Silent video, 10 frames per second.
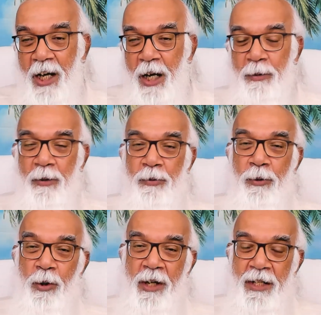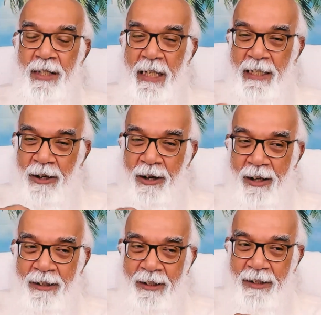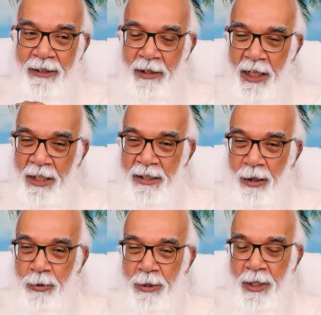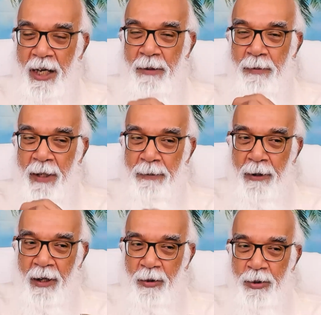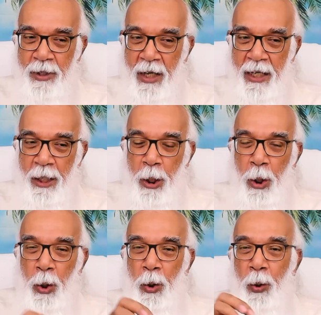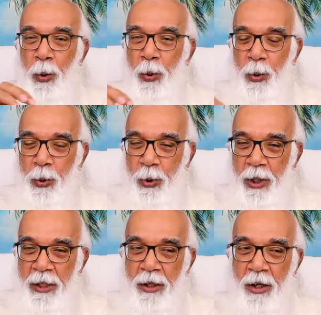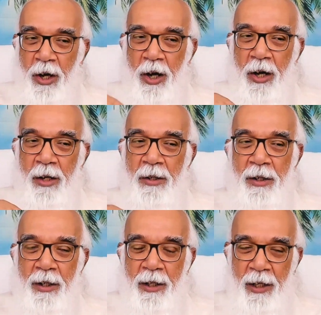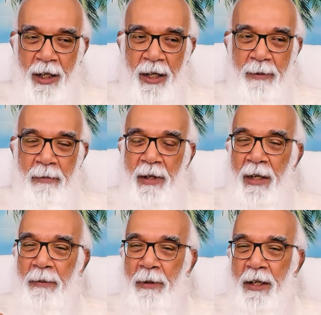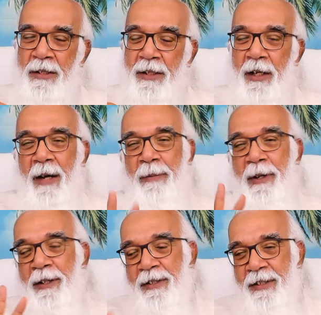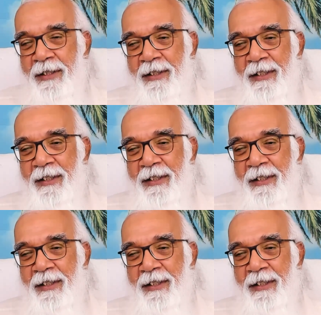Our focus is on the things outside, people outside who did not give me peace and happiness.